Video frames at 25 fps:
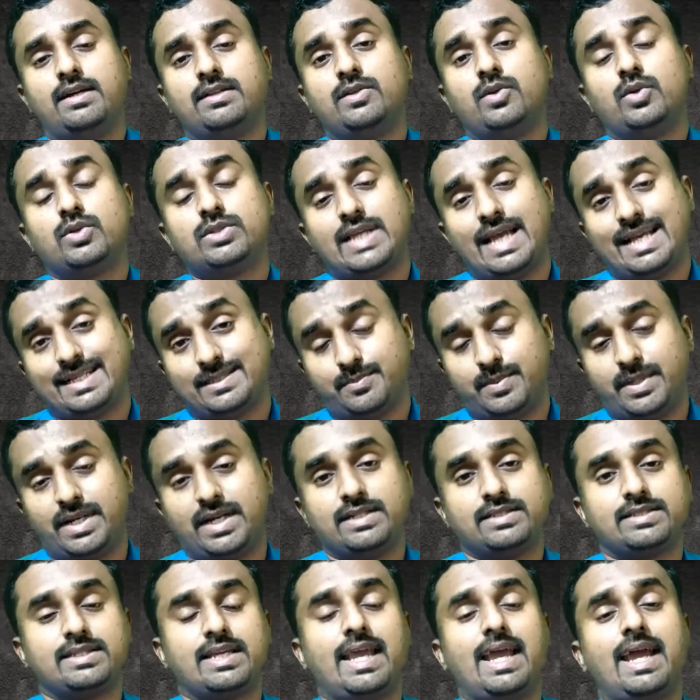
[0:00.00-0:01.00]
Those
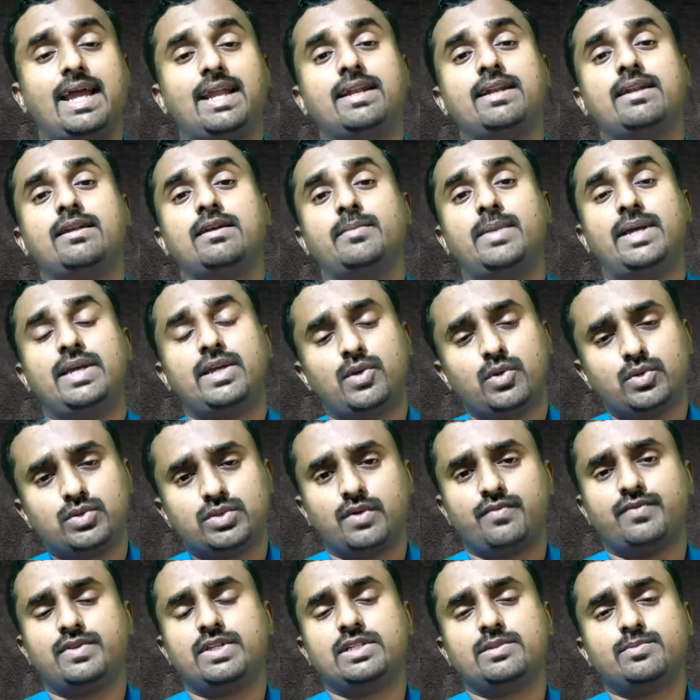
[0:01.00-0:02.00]
aspirants can make use
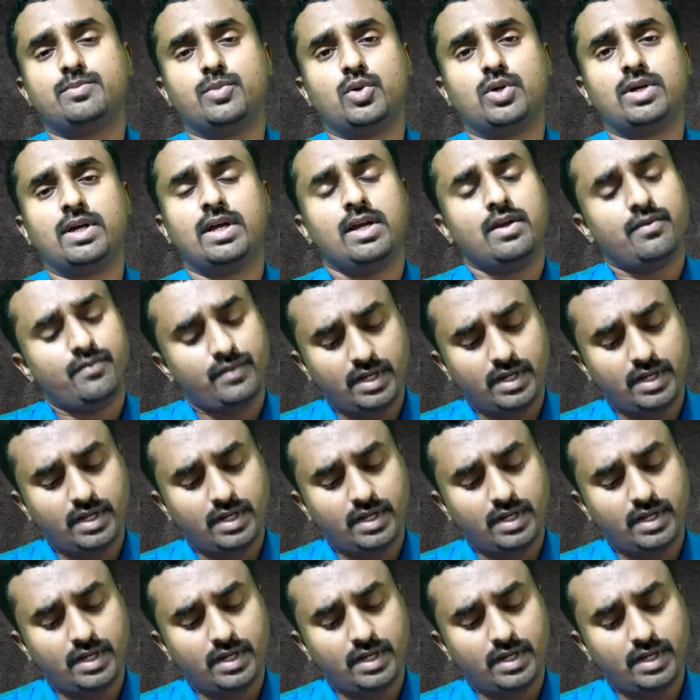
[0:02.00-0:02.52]
of this book.